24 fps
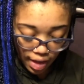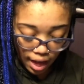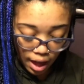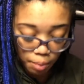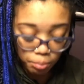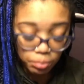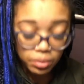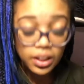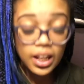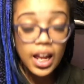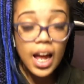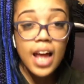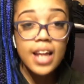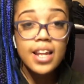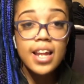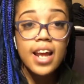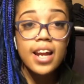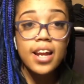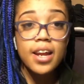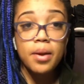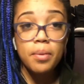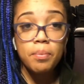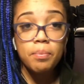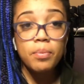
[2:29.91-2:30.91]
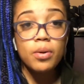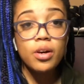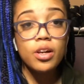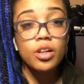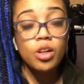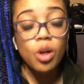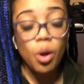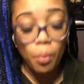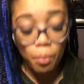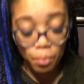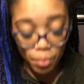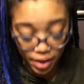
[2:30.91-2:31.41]
I'm glad they didn't put
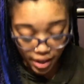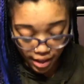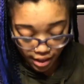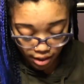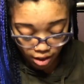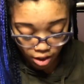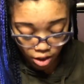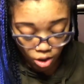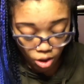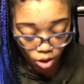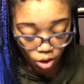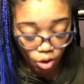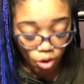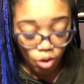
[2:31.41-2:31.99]
no pink.